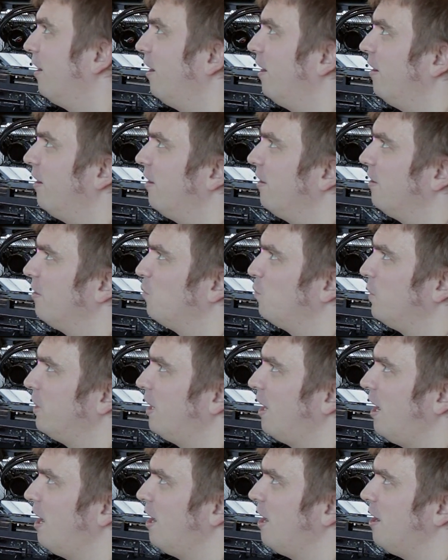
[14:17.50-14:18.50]
And we
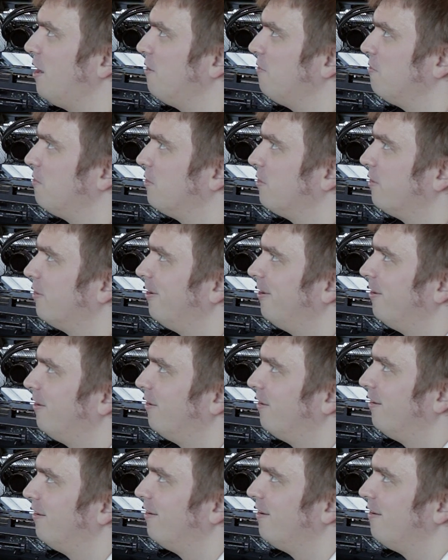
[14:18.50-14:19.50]
have
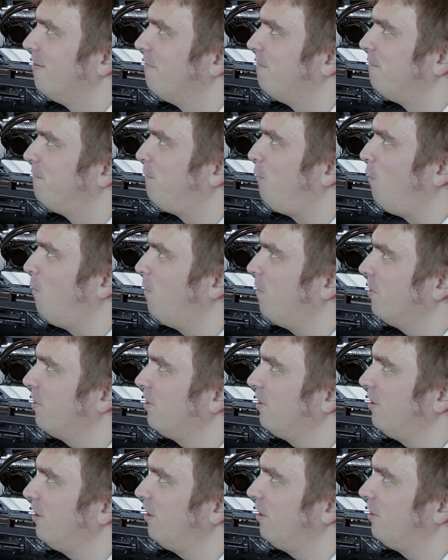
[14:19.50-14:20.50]

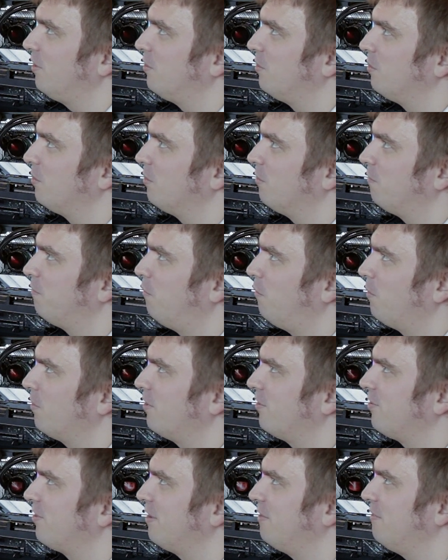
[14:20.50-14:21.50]
40 to
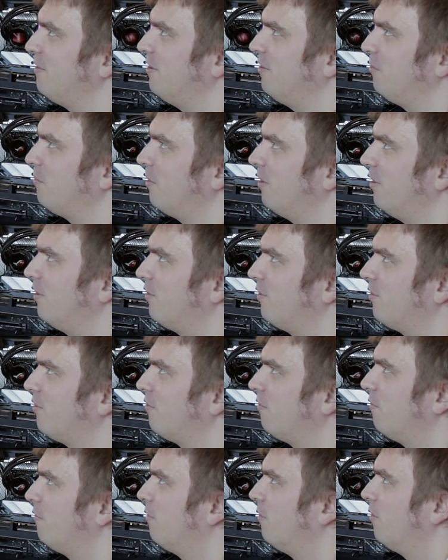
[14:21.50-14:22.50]
47, right?
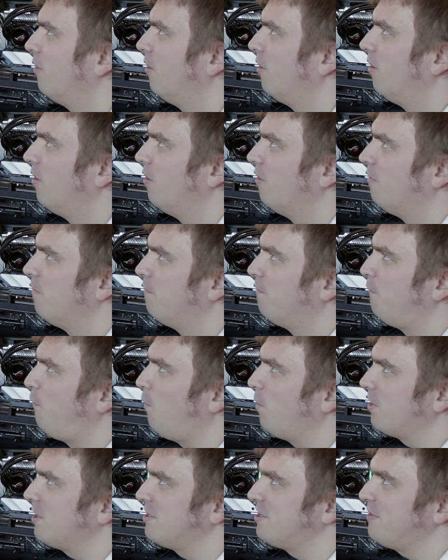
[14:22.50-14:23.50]

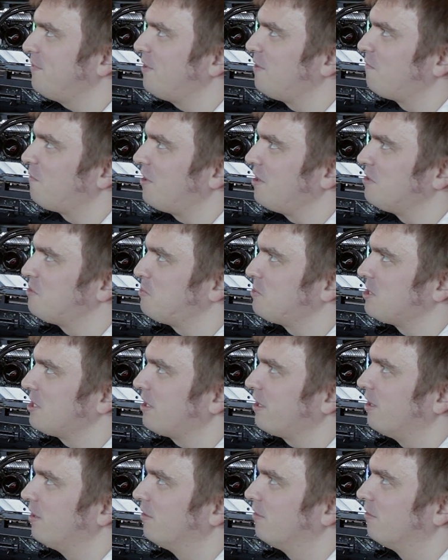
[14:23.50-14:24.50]
47 frames per
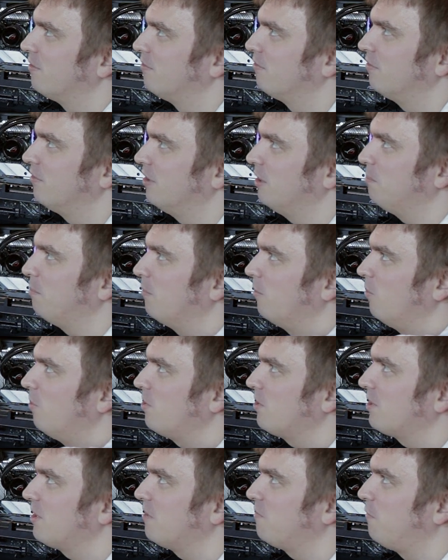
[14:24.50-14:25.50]
second. Yep,
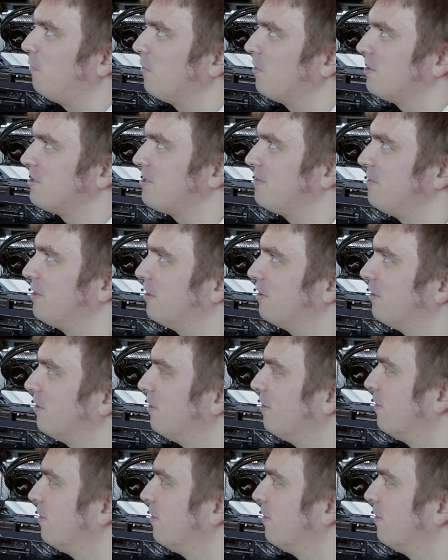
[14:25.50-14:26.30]
locked at 47.